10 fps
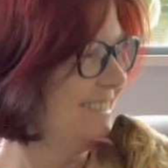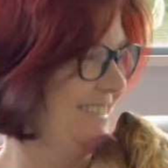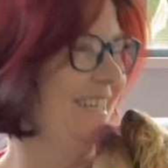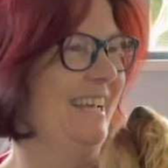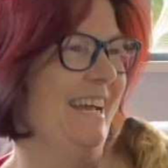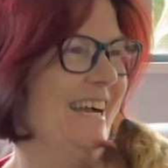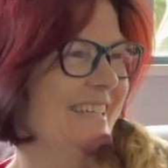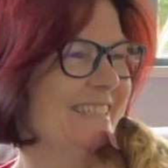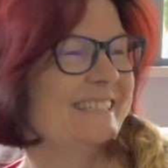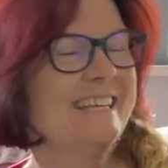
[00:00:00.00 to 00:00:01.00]
Yeah.
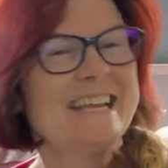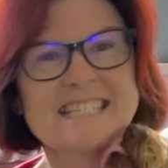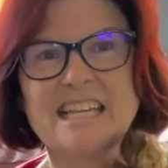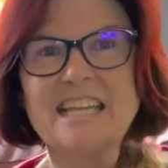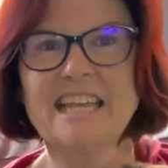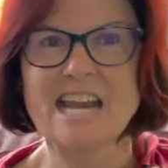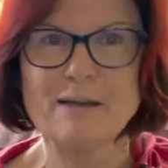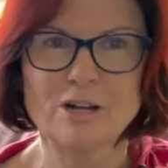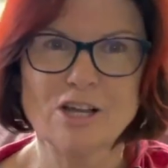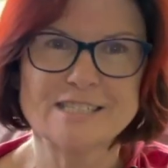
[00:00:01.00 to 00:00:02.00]
So you can get
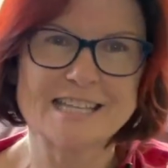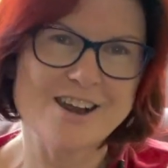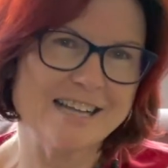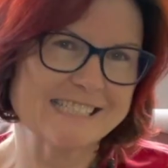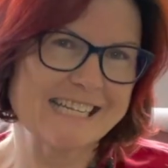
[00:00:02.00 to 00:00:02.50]
up close and nice